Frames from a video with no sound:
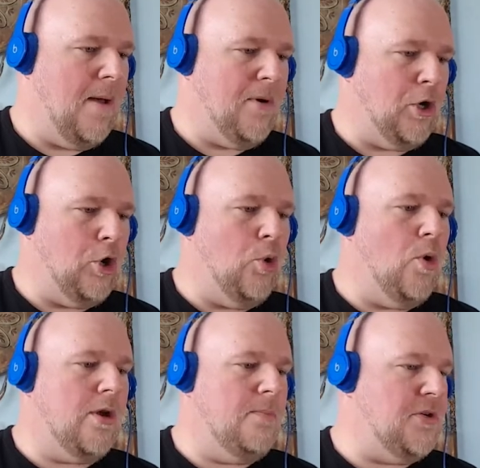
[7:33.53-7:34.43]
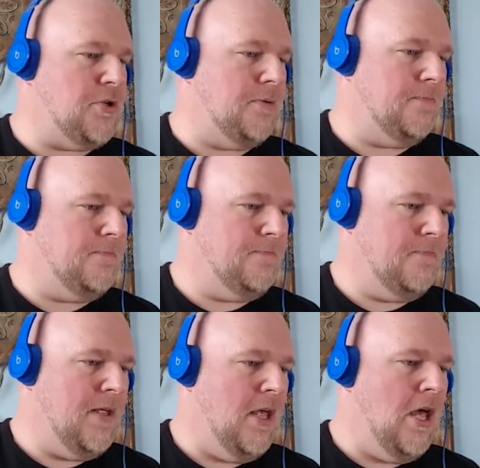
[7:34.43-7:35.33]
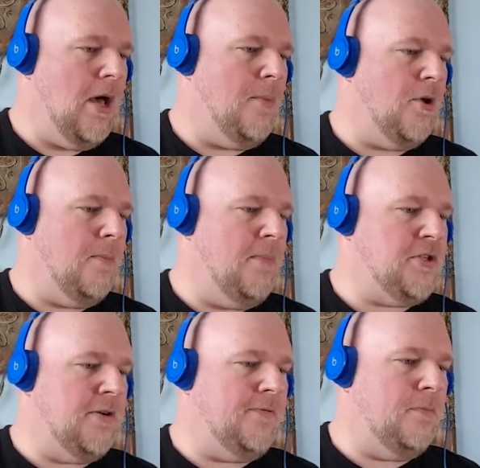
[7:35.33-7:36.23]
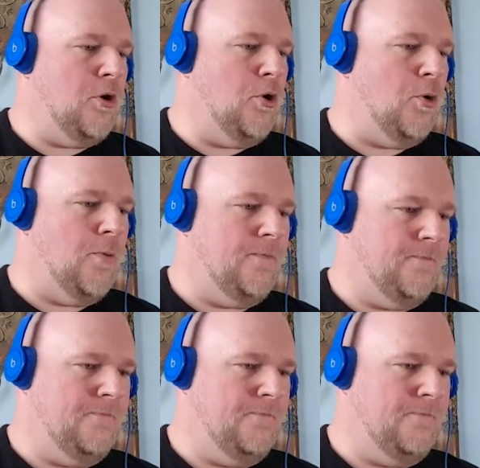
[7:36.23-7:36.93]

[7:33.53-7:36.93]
I'm a goo on a mission. I'm on a mission from goo.